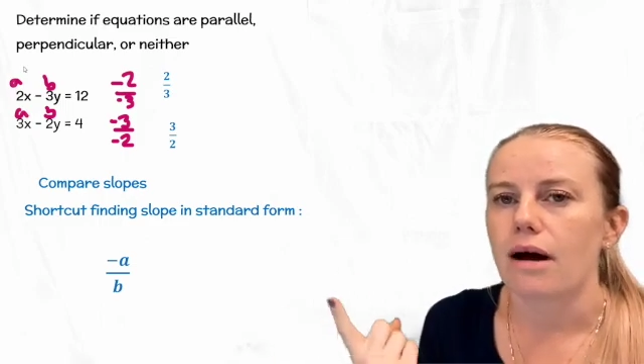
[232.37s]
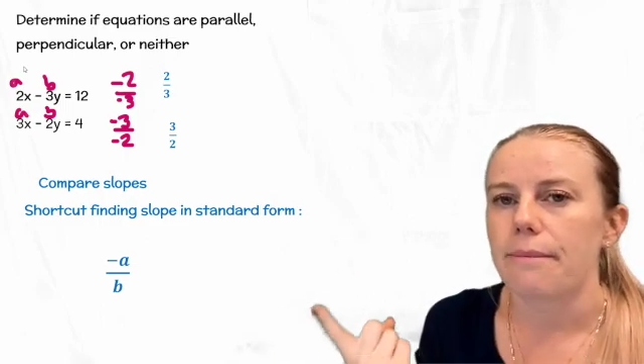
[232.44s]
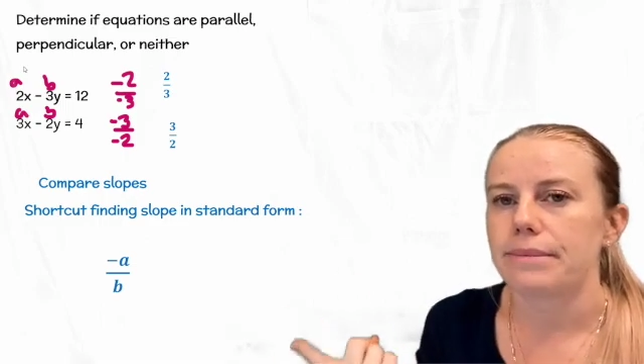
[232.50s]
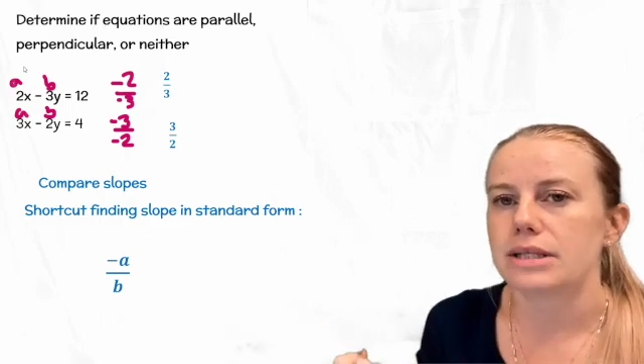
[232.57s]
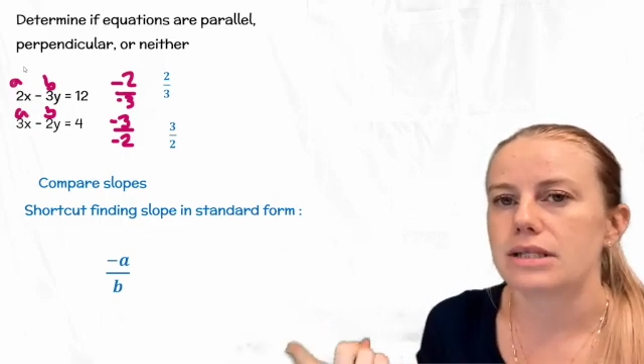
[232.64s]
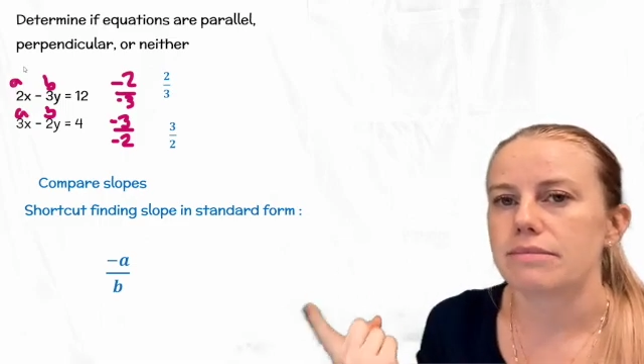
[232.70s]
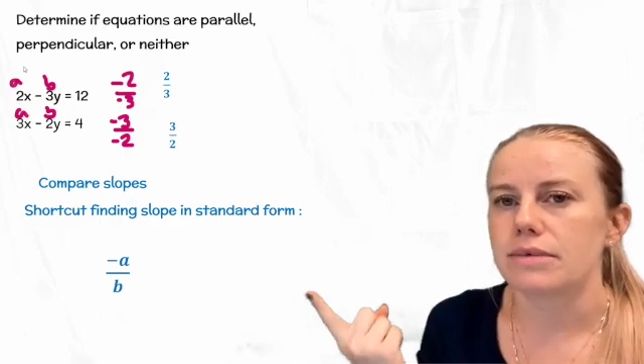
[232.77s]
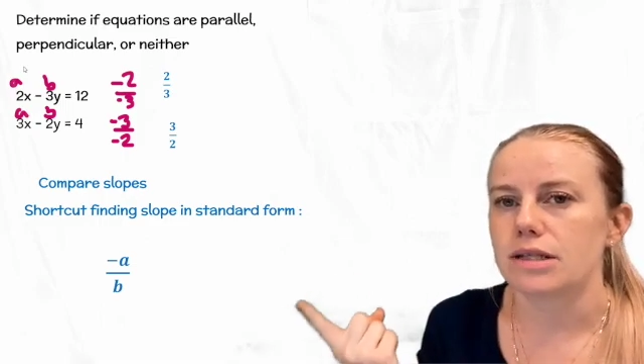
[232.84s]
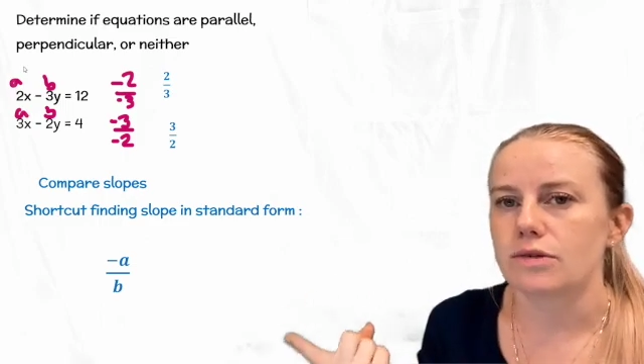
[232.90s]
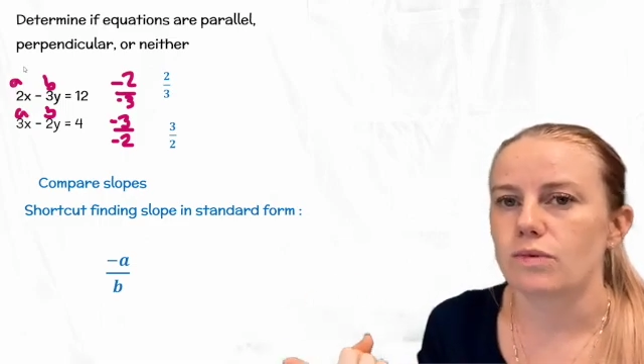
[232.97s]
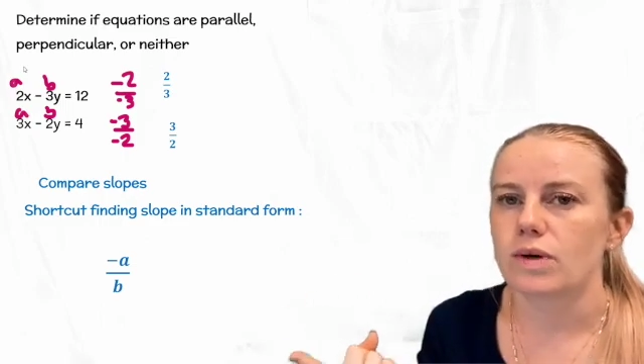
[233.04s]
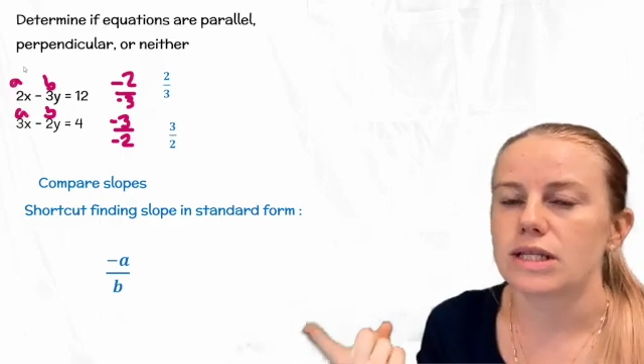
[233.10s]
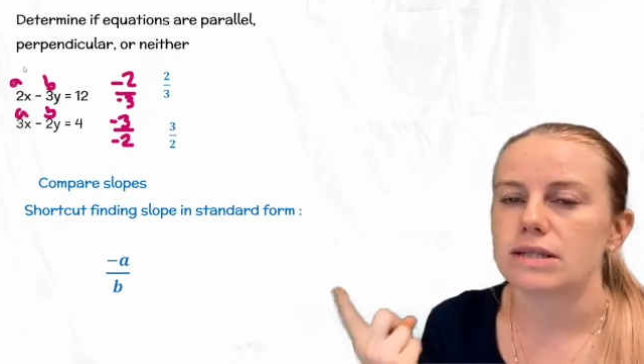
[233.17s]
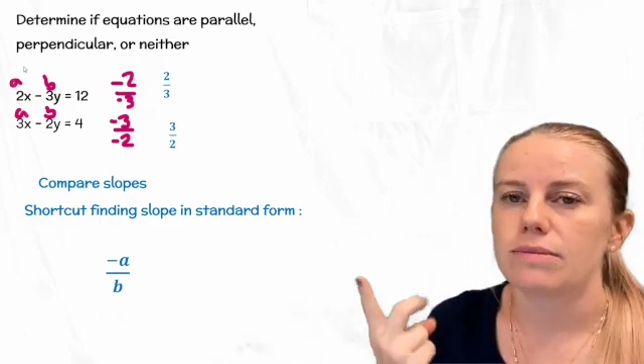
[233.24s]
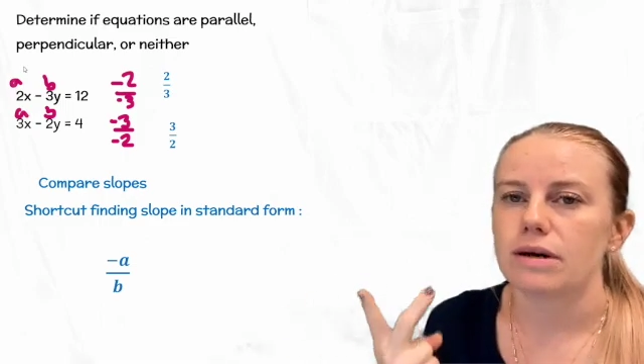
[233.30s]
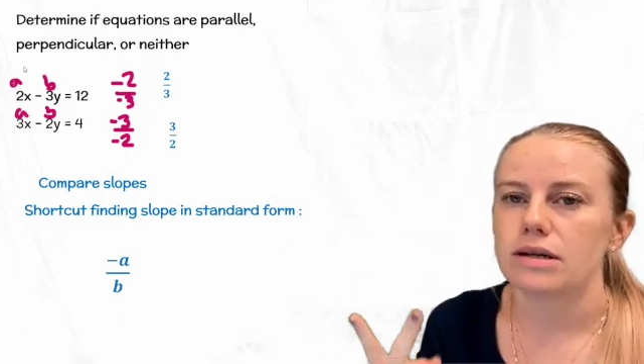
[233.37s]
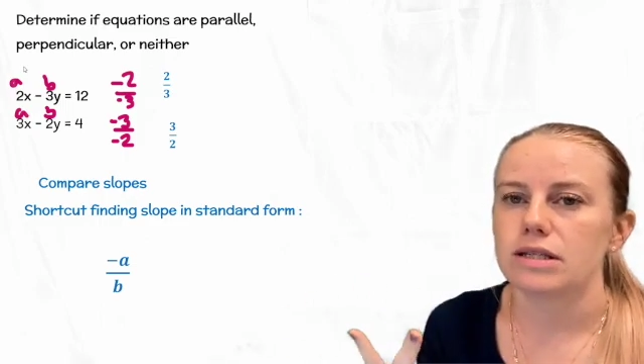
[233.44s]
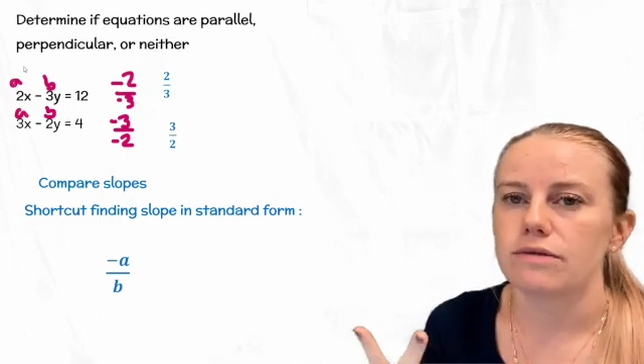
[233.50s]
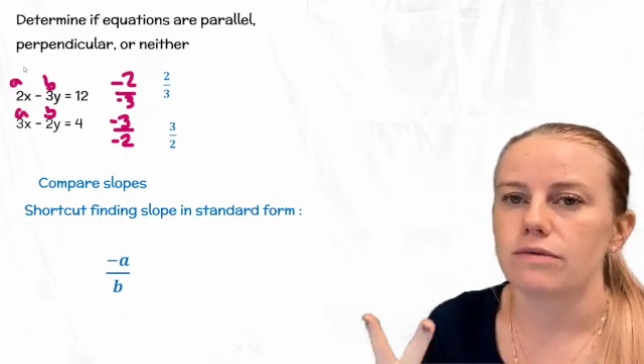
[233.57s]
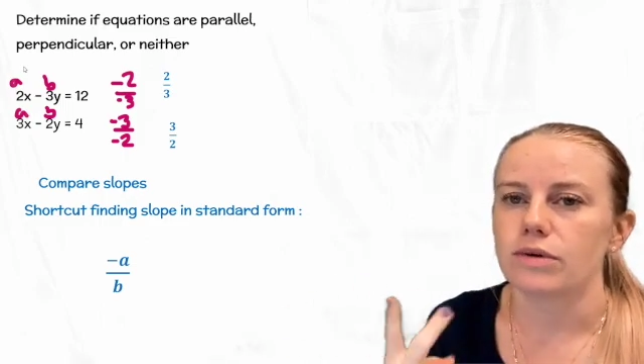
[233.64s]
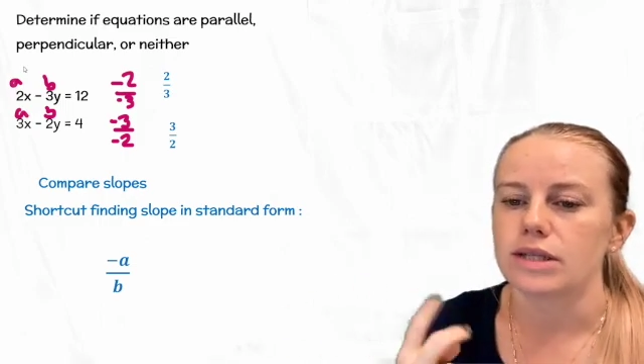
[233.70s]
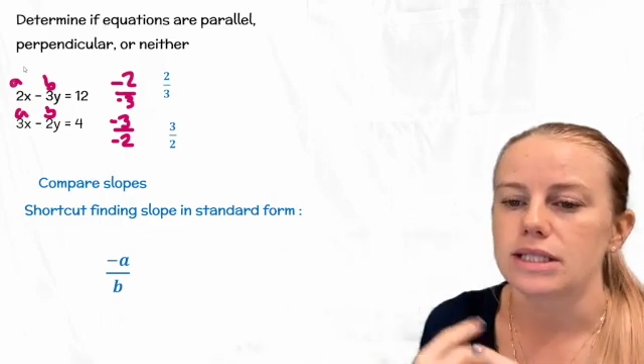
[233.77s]
Opposite means one's
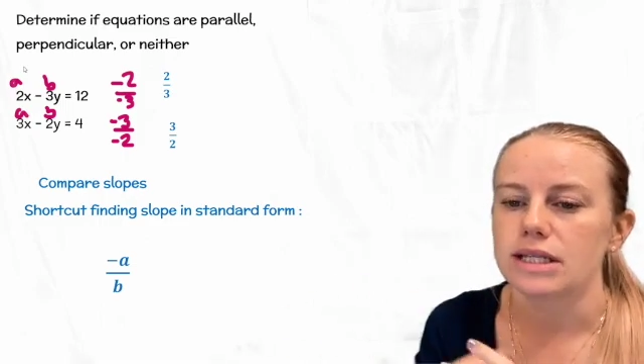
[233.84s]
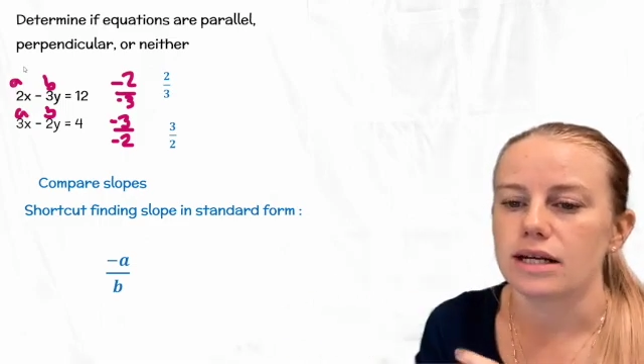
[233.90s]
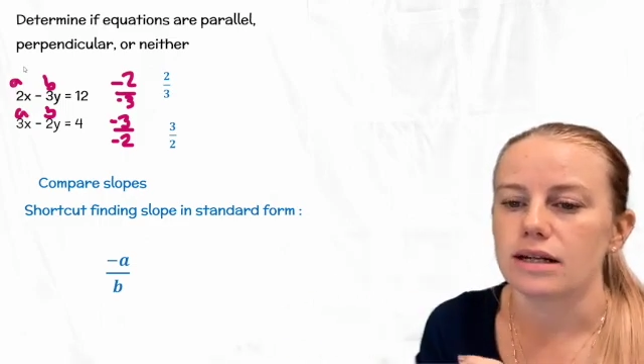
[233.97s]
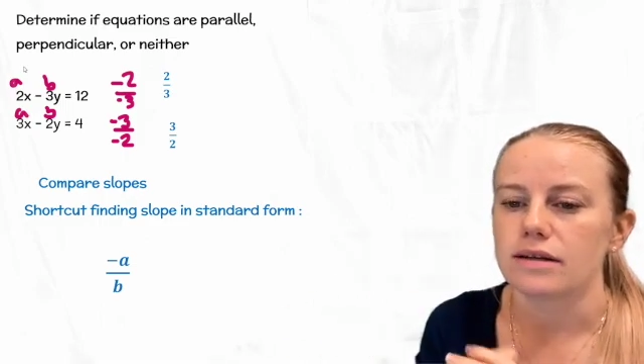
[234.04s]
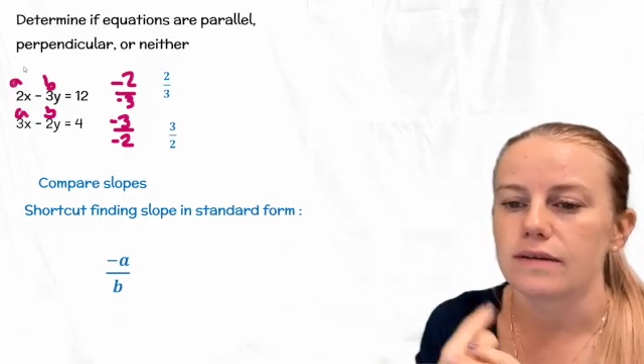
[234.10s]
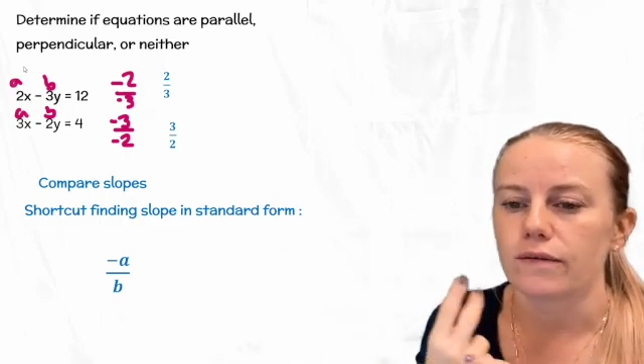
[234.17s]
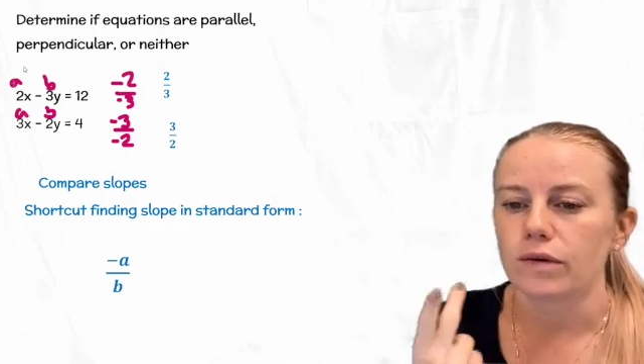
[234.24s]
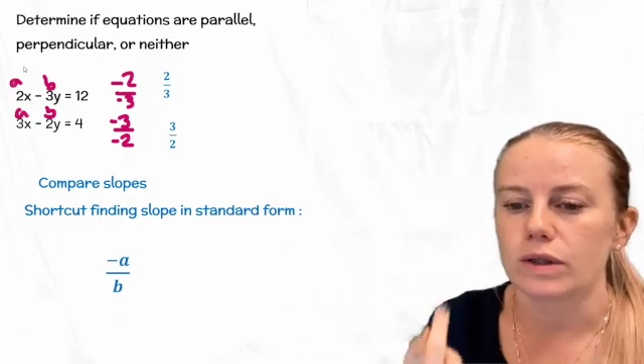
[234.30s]
positive, one's negative.